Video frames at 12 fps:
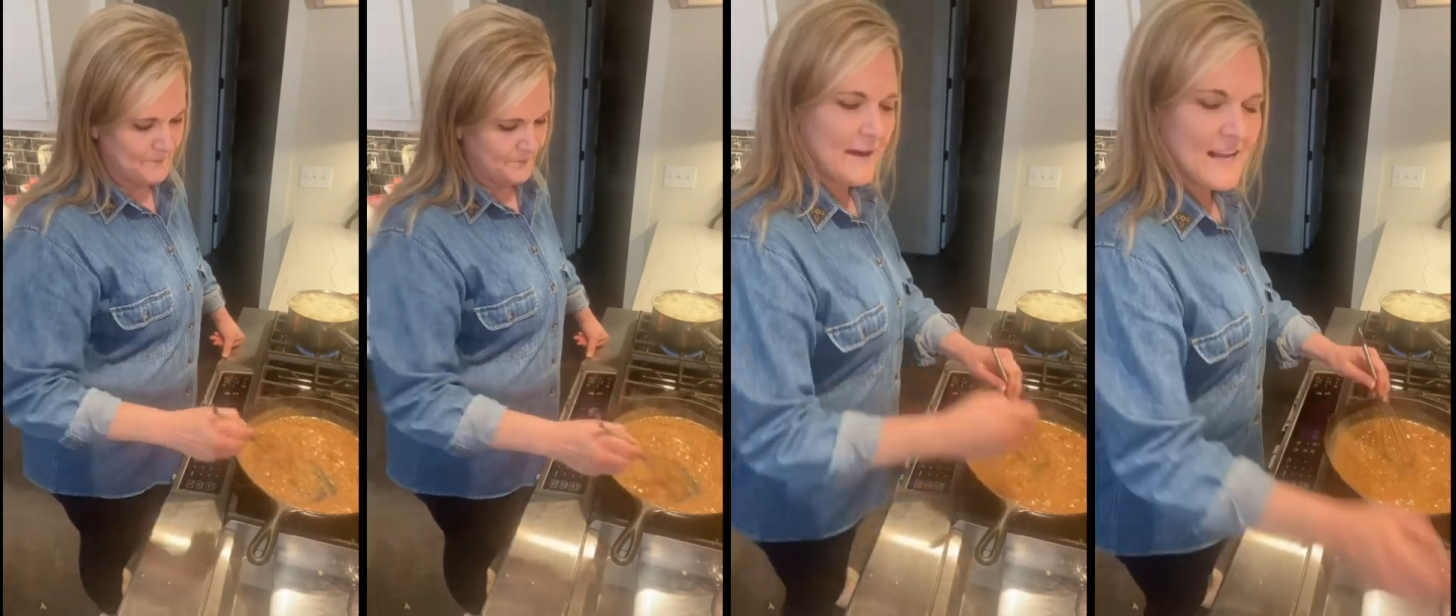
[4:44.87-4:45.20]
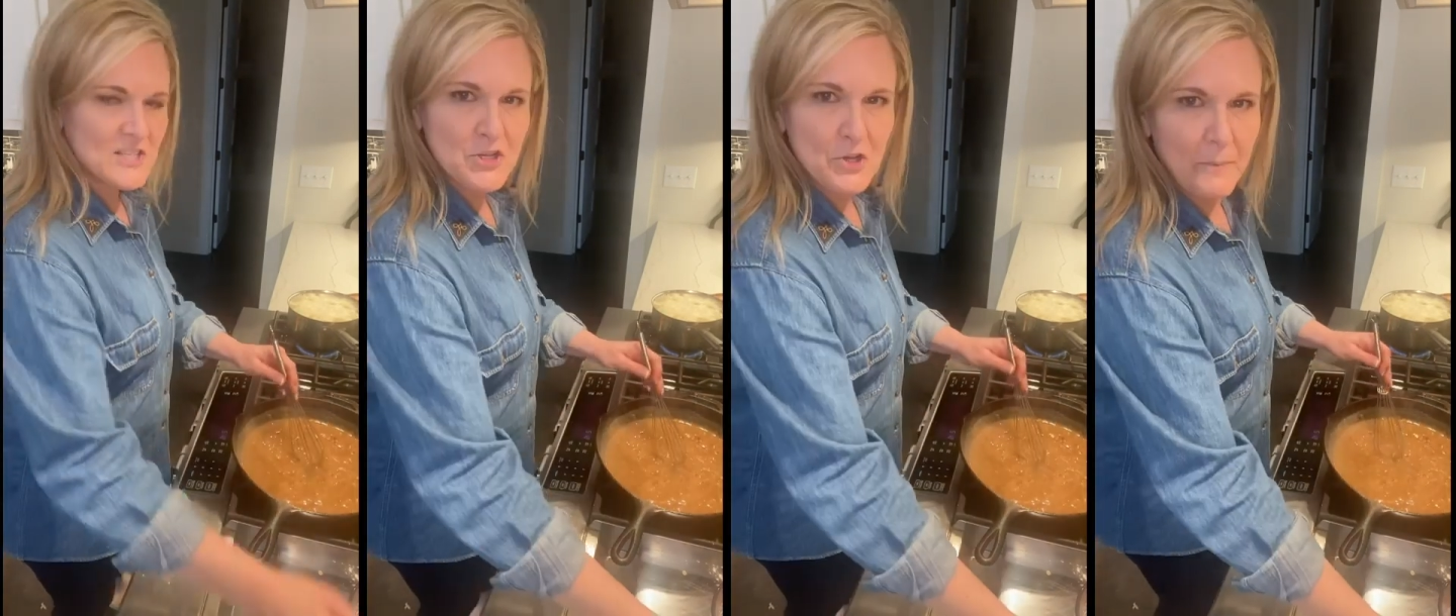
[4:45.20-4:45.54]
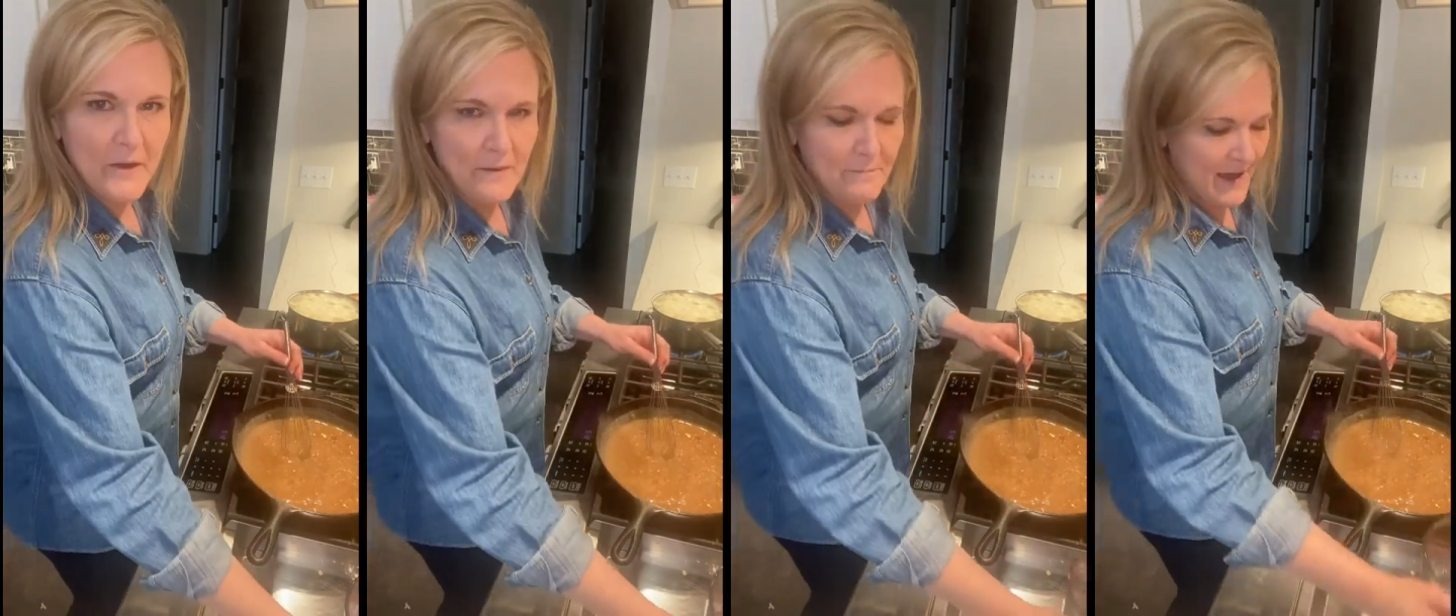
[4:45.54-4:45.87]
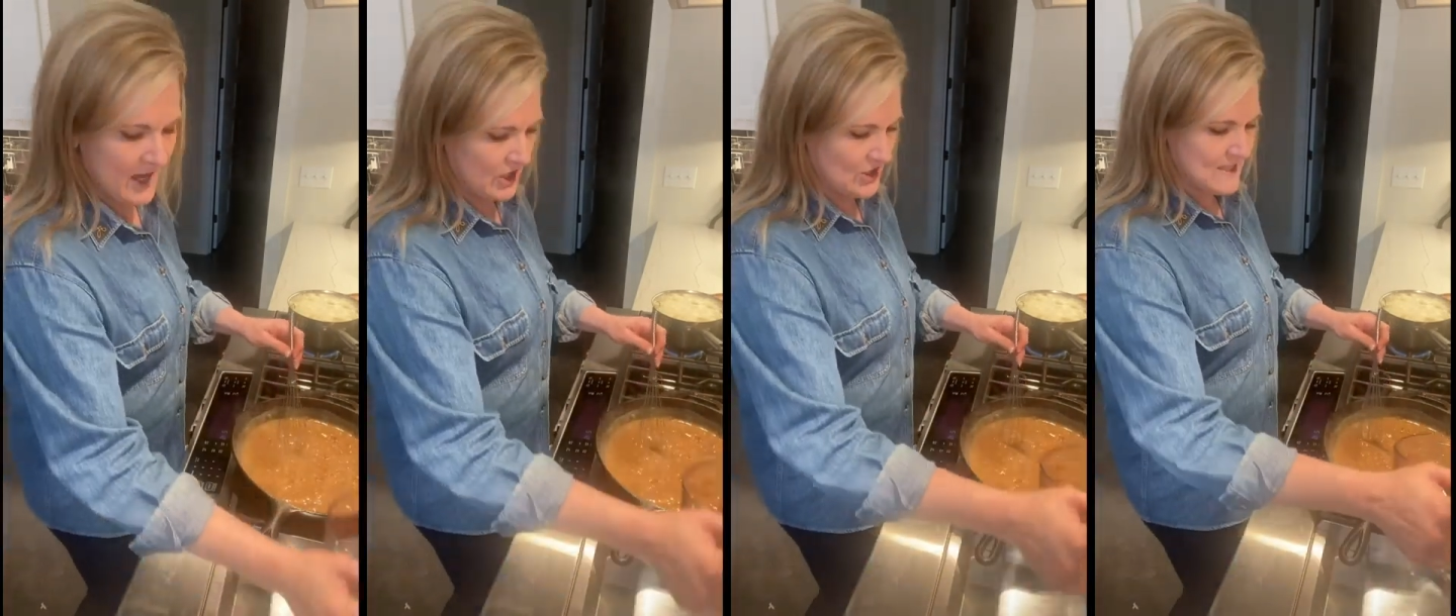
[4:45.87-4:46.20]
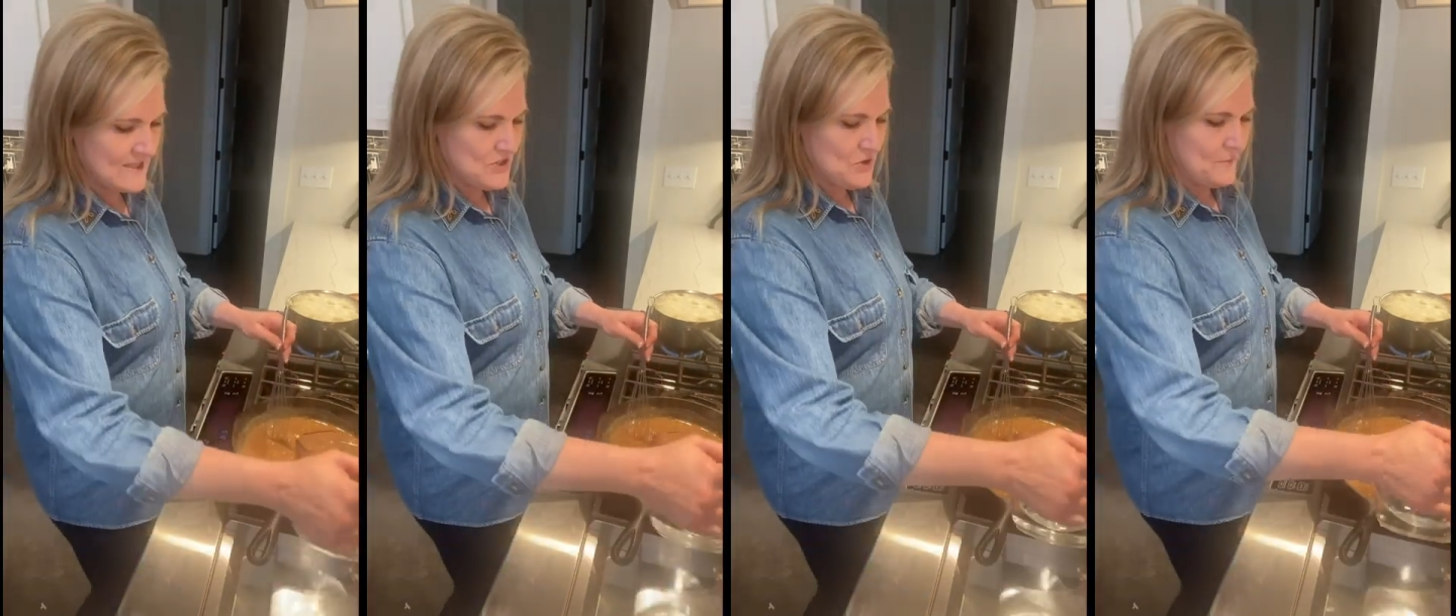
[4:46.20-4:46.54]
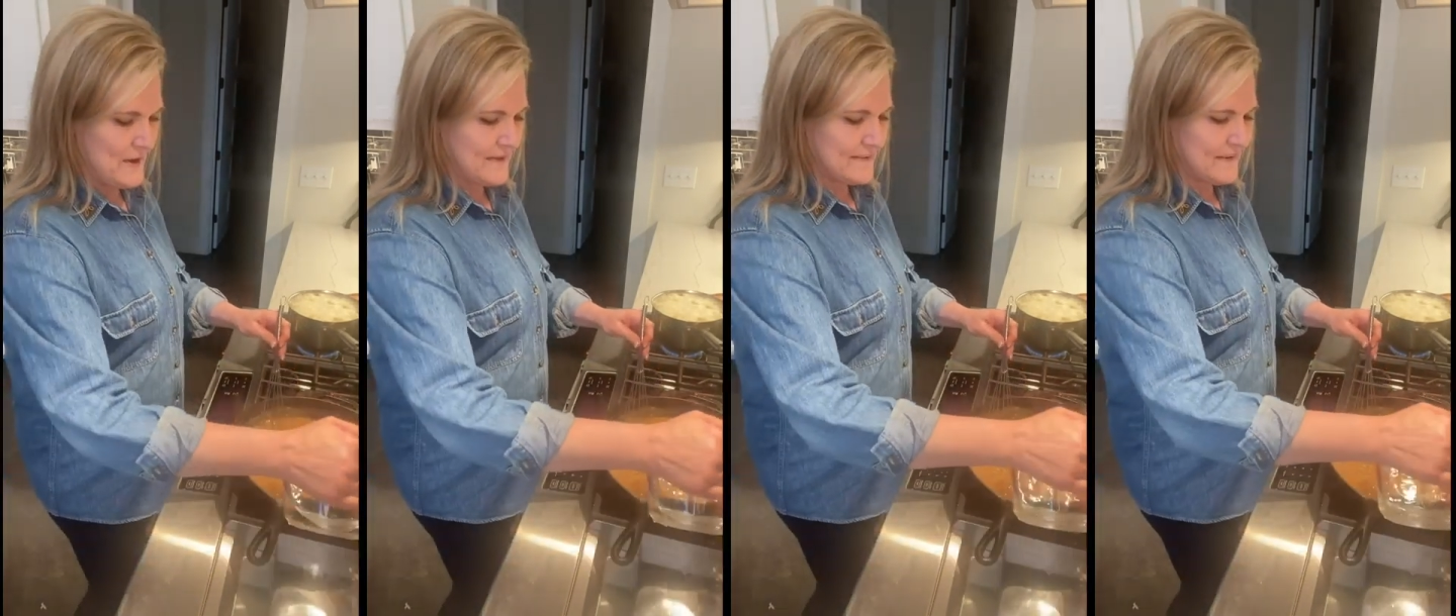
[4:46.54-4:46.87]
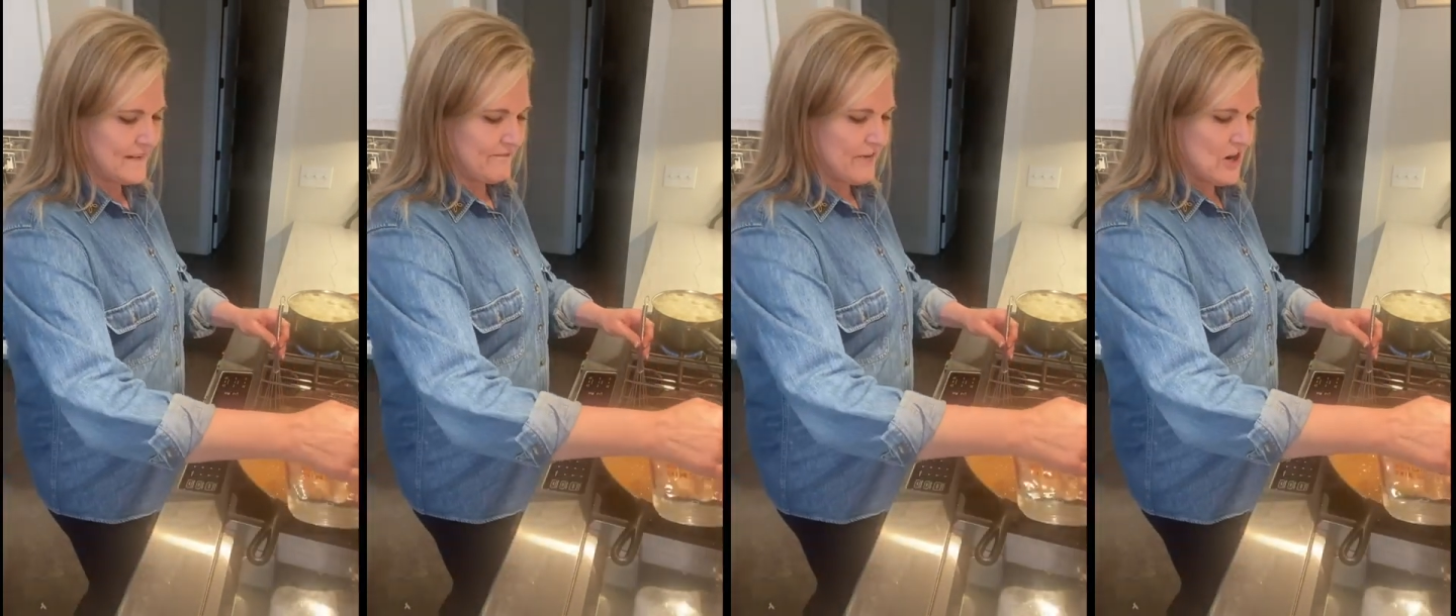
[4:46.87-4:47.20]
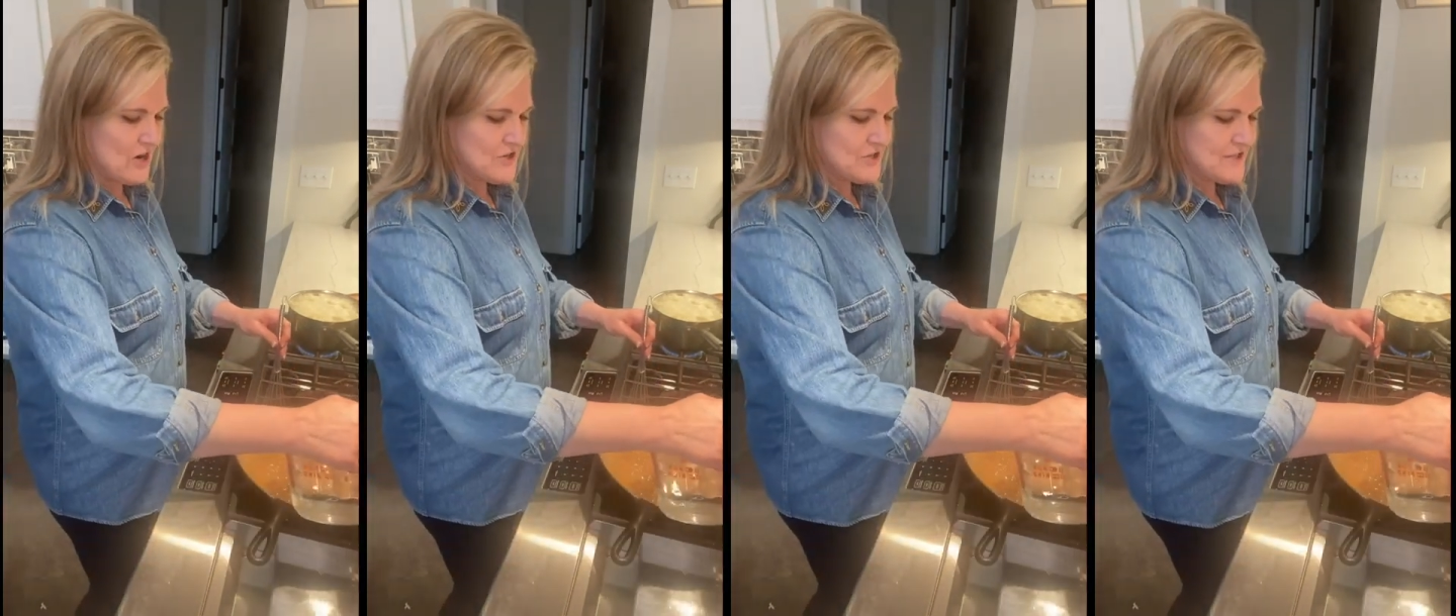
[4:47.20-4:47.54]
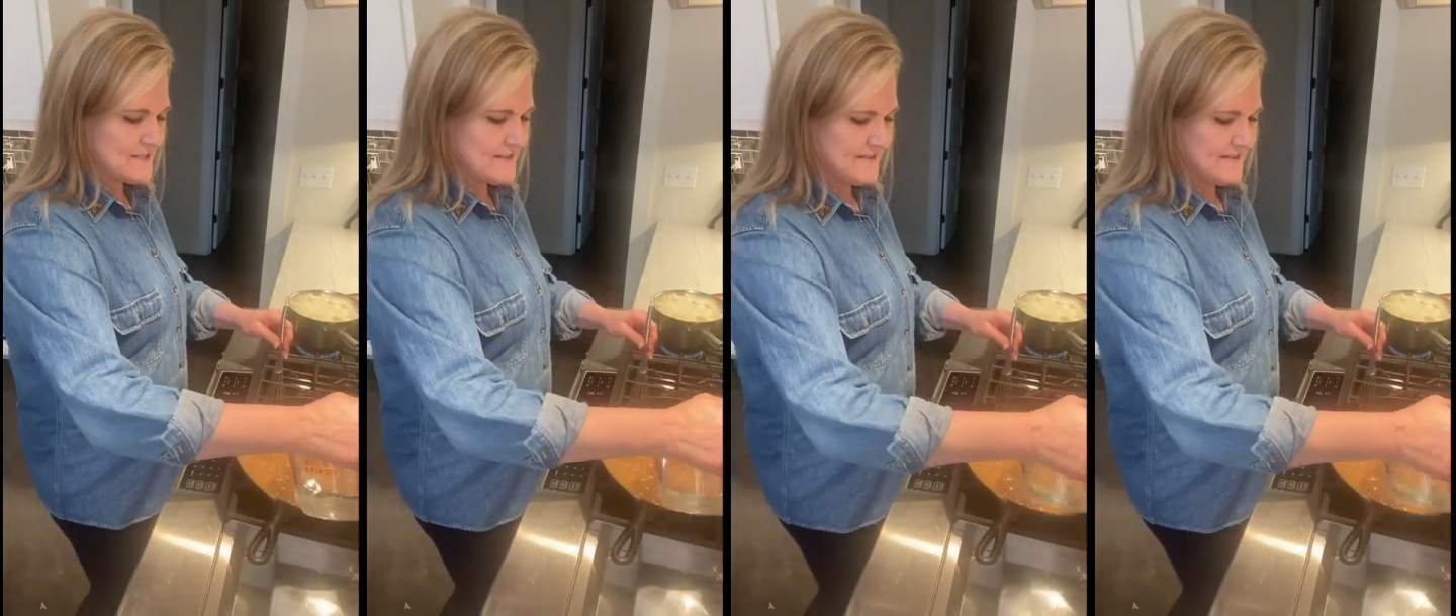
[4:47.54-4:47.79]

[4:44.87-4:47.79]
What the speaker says: But I do put my onion soup mix in first